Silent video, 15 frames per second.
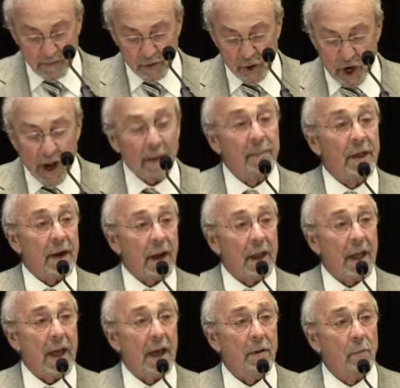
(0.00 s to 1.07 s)
that I
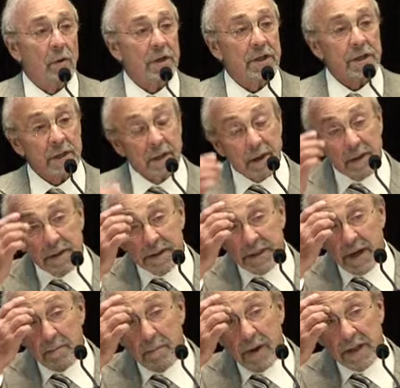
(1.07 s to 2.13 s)
had was
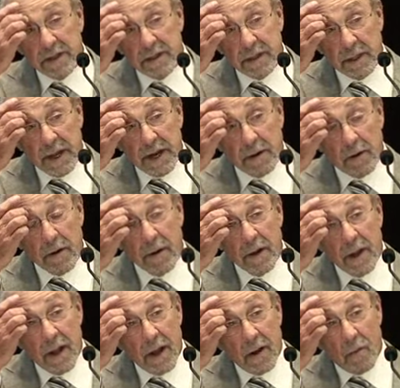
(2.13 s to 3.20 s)
some months later
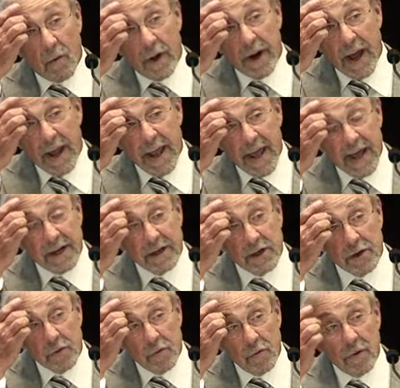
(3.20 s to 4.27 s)
when I had
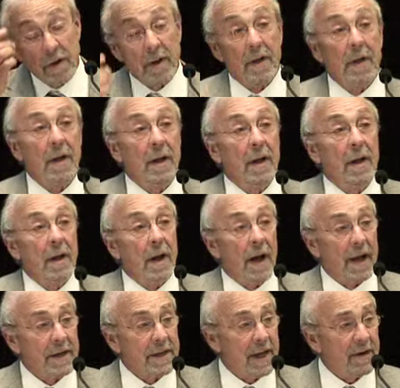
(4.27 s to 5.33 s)
to
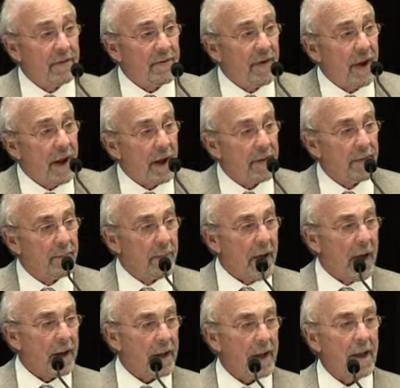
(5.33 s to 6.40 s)
identify the
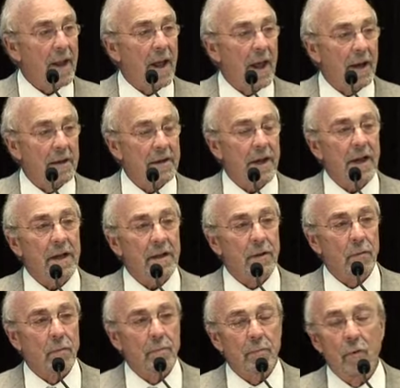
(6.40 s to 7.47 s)
body and take the
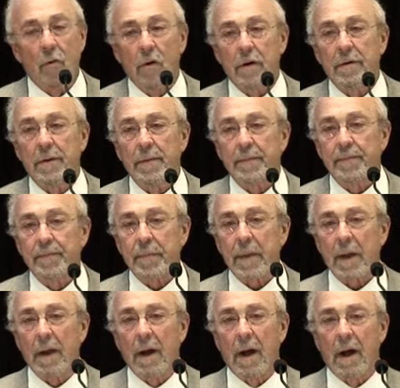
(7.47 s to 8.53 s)
report
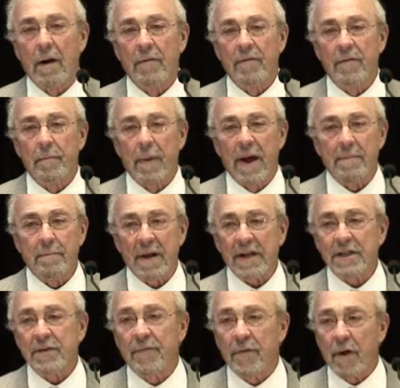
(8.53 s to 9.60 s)
of my
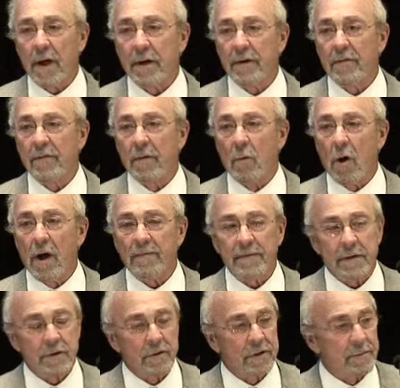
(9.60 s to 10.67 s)
best friend from
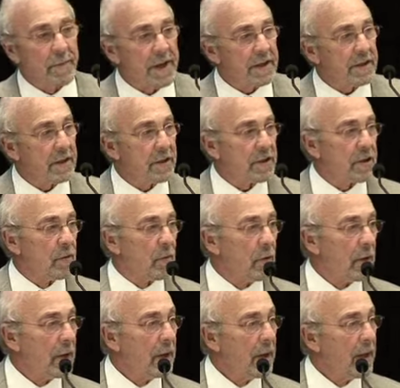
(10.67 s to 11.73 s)
Officers Basic
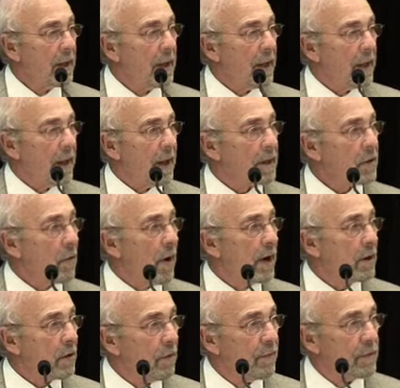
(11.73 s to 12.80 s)
School at
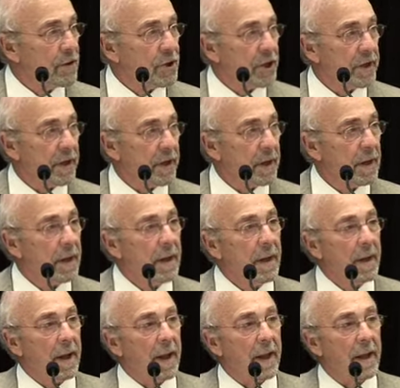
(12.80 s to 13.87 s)
Quantico, Virginia,
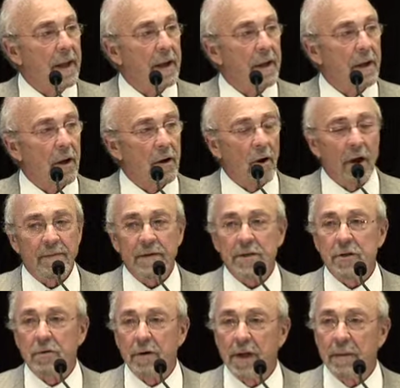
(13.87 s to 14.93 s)
an
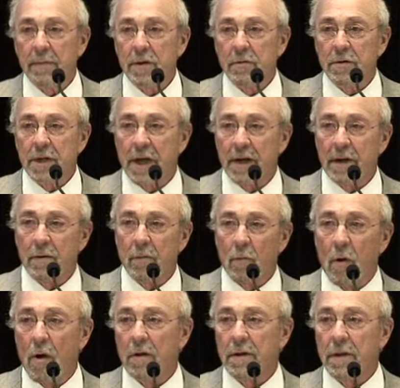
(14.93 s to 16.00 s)
officer named Lieutenant
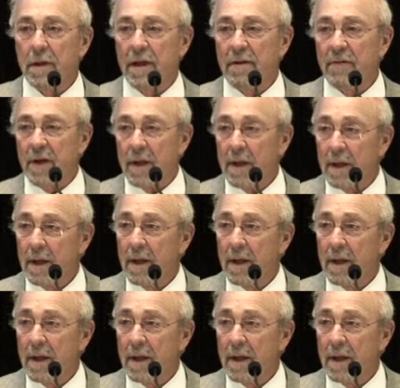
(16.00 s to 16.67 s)
Walt Levy.